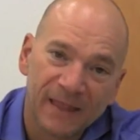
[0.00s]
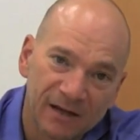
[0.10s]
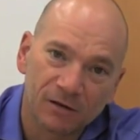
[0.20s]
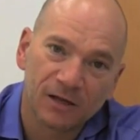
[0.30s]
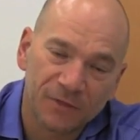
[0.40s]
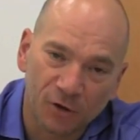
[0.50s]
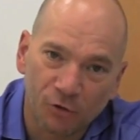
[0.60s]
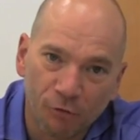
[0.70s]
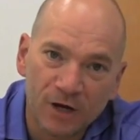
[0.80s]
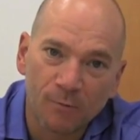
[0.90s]
and to let the
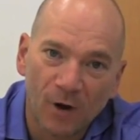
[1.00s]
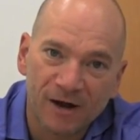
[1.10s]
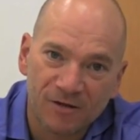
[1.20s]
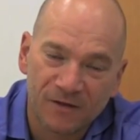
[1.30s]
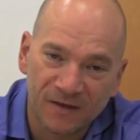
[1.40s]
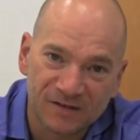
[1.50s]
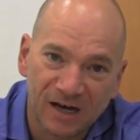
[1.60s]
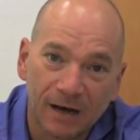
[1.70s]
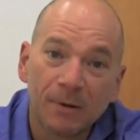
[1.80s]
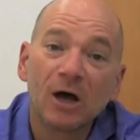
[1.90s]
cream rise to the
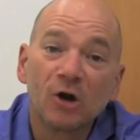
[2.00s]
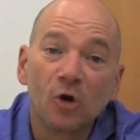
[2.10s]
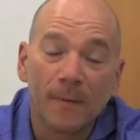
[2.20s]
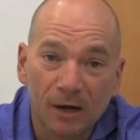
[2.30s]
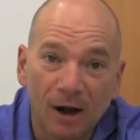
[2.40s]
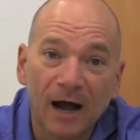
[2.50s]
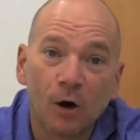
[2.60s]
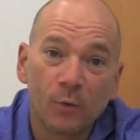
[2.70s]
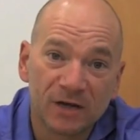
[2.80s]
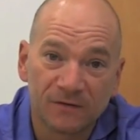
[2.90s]
top, no matter
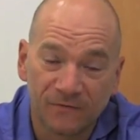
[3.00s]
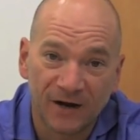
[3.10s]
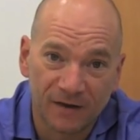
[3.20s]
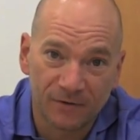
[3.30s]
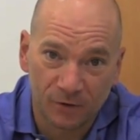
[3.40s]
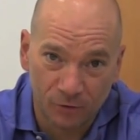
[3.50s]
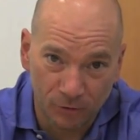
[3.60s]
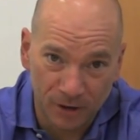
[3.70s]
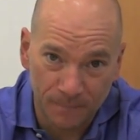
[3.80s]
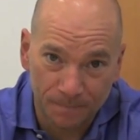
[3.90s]
how we define the
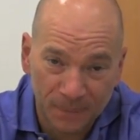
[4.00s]
cream.